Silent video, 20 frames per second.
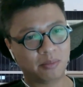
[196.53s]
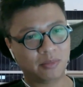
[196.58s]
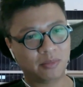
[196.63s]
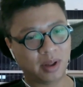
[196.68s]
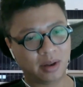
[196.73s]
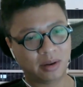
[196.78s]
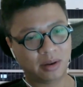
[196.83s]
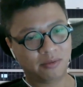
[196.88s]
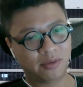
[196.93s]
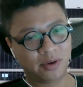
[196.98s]

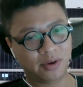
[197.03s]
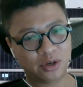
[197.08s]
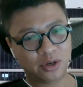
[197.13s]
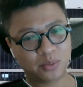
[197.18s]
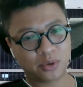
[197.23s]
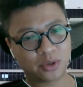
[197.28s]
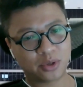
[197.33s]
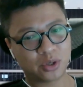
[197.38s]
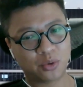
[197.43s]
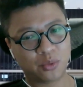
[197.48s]
and
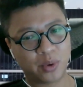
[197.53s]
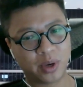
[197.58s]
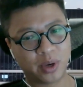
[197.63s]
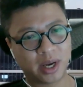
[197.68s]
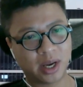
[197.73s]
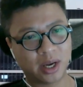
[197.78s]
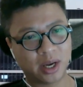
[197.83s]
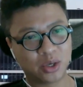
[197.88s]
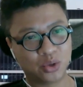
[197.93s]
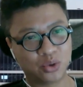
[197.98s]
Facebook, so we
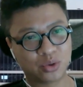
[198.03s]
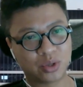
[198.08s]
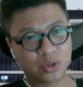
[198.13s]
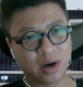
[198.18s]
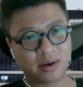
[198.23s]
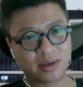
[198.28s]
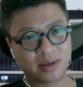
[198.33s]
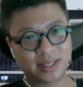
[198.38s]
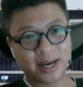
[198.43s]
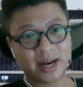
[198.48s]
can use
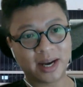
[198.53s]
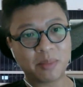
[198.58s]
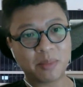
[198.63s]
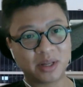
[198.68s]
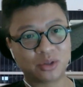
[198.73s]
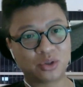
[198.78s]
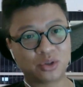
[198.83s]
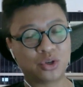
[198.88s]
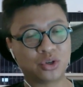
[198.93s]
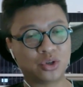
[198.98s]
our
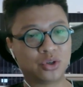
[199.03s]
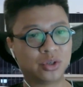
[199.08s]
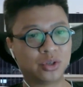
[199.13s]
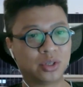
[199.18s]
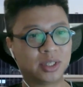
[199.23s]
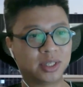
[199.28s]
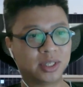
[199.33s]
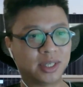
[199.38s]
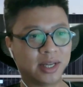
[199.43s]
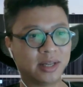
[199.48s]
segment to
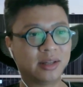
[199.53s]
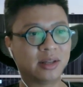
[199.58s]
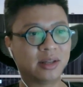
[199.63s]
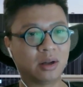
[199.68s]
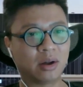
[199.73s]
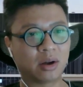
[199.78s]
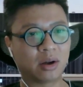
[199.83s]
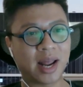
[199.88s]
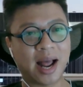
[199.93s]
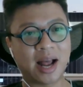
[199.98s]
send
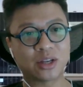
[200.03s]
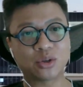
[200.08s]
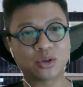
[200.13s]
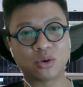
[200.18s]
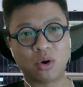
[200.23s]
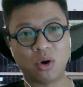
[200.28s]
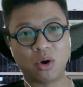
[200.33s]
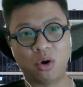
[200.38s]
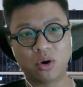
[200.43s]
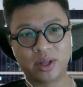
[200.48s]
the
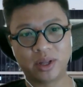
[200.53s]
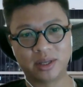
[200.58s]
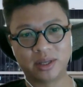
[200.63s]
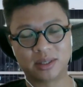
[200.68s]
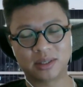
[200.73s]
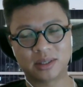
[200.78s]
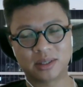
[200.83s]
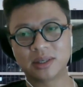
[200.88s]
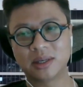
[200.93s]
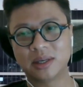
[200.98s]
custom
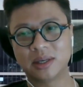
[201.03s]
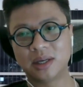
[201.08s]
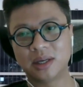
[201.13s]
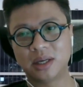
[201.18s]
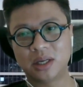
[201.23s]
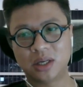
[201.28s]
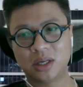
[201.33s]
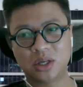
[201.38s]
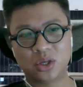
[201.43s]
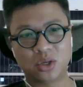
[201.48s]
audience
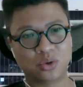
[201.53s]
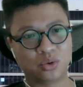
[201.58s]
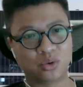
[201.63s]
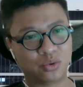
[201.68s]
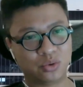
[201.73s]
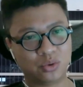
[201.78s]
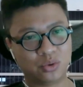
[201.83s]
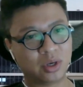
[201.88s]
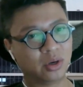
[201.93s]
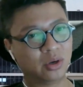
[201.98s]
to
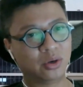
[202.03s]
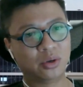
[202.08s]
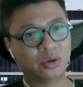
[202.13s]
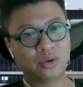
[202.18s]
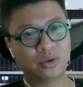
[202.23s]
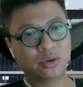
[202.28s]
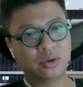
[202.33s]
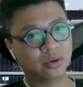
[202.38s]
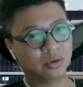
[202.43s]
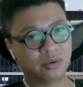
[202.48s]

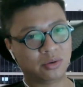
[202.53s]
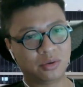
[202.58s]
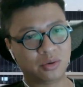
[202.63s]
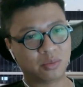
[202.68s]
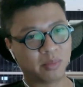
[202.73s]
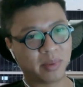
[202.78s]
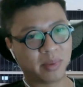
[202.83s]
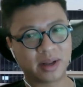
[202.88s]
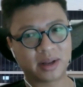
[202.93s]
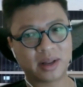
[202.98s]
Google, to
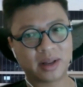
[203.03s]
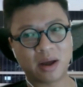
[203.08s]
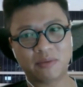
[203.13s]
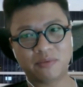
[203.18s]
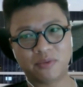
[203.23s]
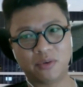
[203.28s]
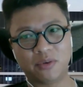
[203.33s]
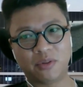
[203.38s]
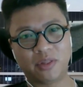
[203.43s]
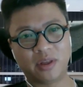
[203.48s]
Meta
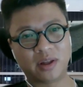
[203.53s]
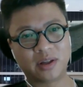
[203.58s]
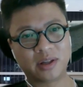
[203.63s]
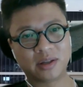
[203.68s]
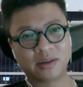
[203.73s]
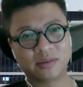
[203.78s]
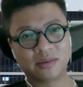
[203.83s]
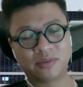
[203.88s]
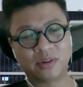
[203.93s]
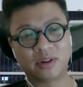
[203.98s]
for
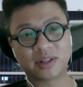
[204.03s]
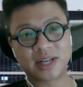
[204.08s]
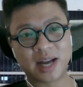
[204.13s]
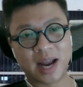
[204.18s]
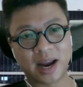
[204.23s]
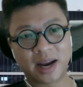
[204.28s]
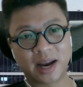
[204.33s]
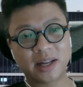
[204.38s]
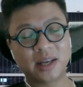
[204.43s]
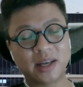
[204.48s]
the
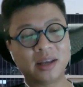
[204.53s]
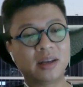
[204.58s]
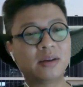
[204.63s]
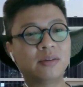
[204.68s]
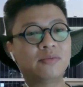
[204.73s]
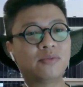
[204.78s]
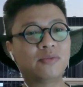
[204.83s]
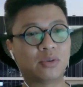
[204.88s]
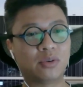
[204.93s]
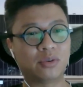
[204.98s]

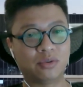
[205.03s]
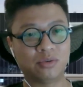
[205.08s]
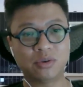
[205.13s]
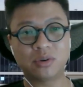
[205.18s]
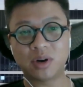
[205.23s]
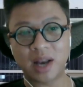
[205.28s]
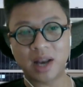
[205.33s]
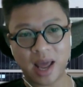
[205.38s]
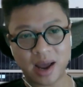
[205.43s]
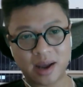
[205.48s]
targeting for
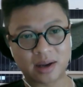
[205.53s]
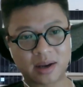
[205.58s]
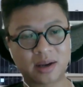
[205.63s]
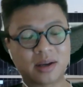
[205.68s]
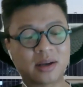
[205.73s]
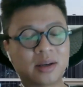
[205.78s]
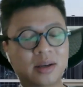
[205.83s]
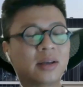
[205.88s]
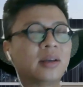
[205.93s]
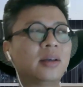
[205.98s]
lookalike,